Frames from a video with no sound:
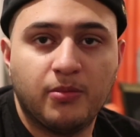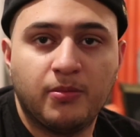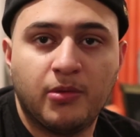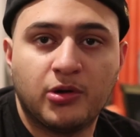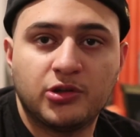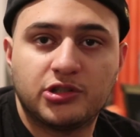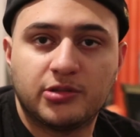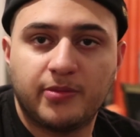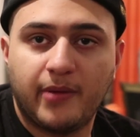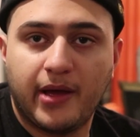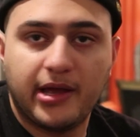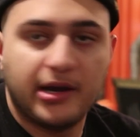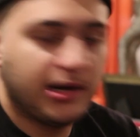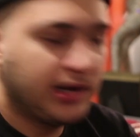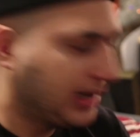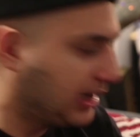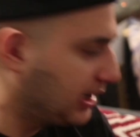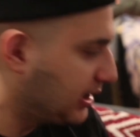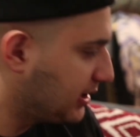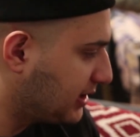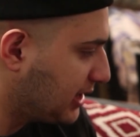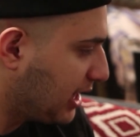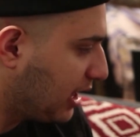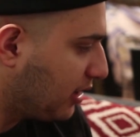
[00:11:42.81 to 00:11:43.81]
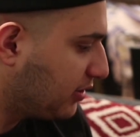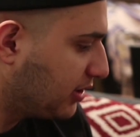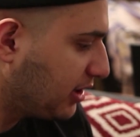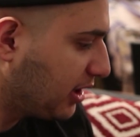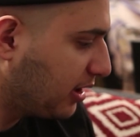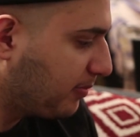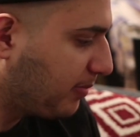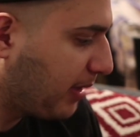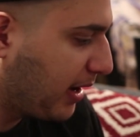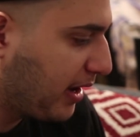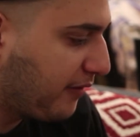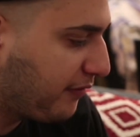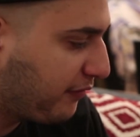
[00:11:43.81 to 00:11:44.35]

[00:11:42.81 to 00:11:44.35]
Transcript: most of my editing is now done by a